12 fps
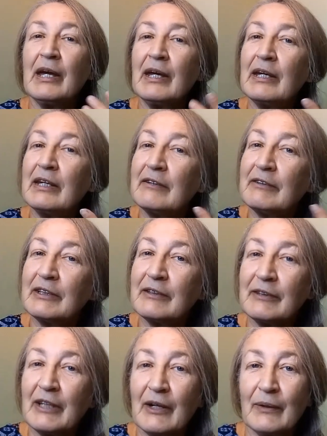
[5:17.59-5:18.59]
Even in
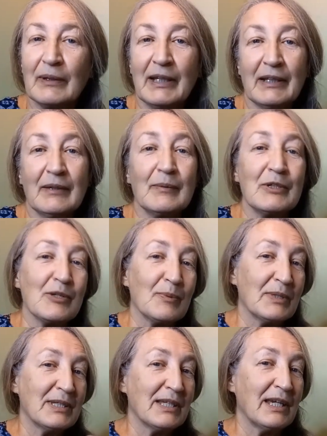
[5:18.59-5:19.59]
our language we
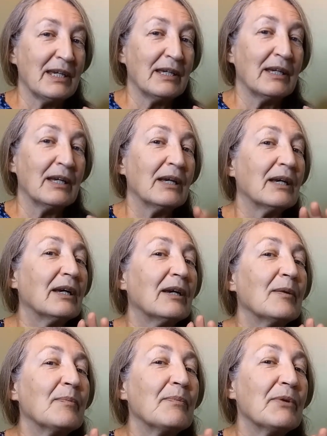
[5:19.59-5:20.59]
say a
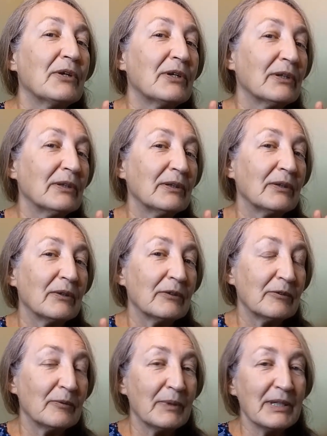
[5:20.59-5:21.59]
pearl of
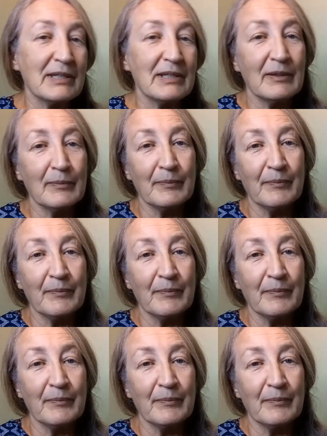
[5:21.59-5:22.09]
wisdom,